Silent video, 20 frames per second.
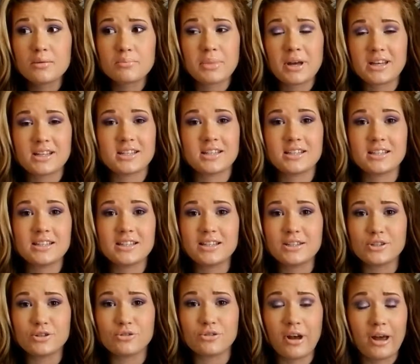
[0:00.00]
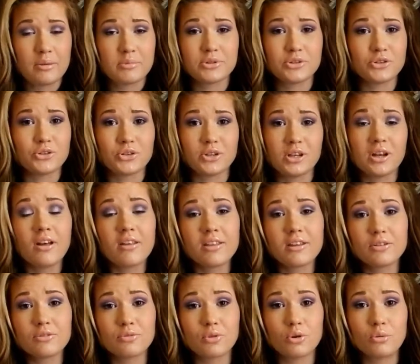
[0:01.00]
basically do absolutely
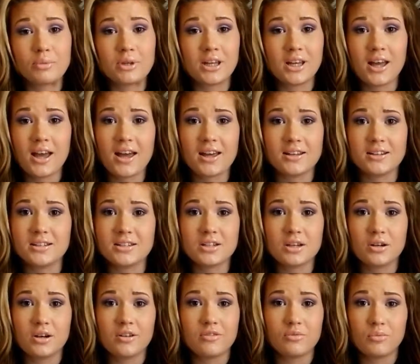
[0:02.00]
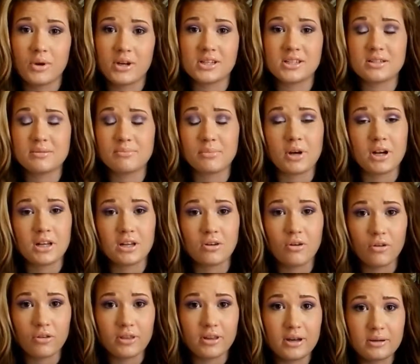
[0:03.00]
nothing for me and I've wasted money
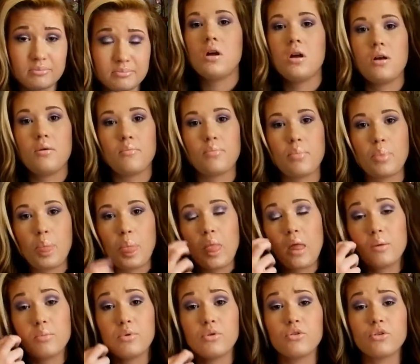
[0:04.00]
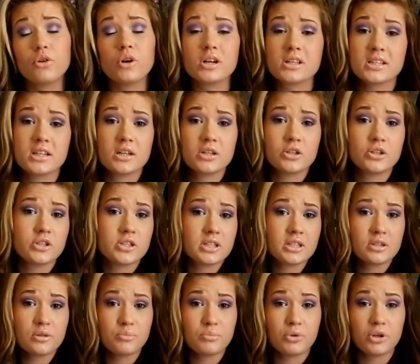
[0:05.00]
on them? Before I started
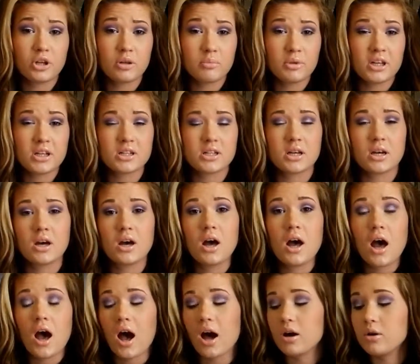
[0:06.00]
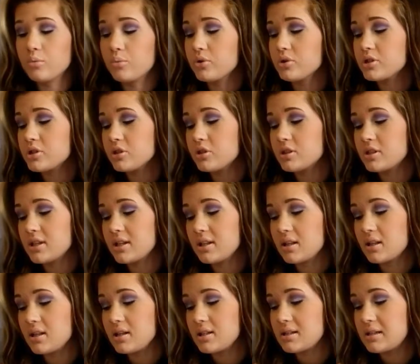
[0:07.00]
using the Beauty Blender, I was using
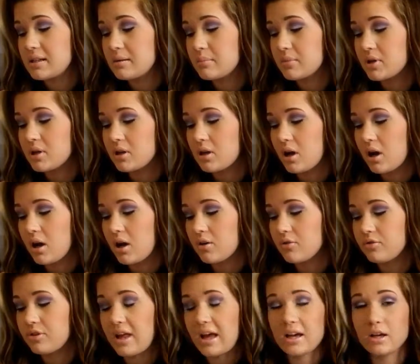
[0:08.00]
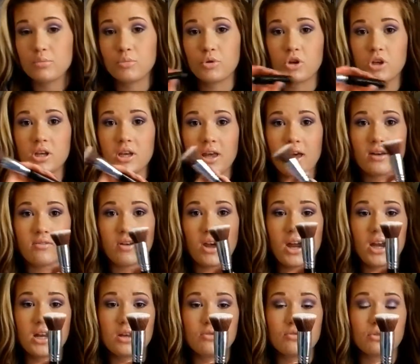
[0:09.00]
the Sigma flat kabuki
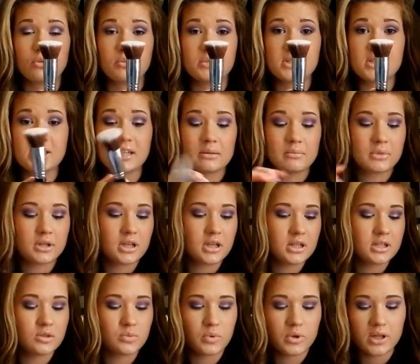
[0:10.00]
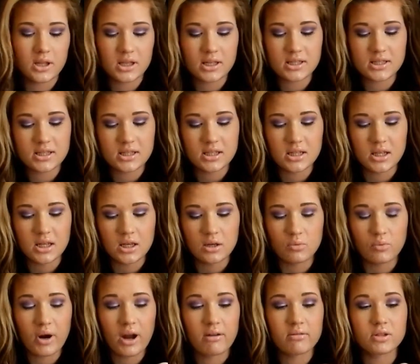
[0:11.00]
F80 from Sigma, as well as the
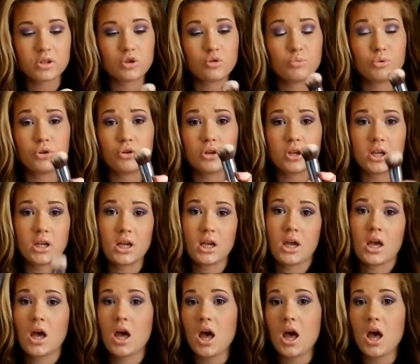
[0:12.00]
round kabuki,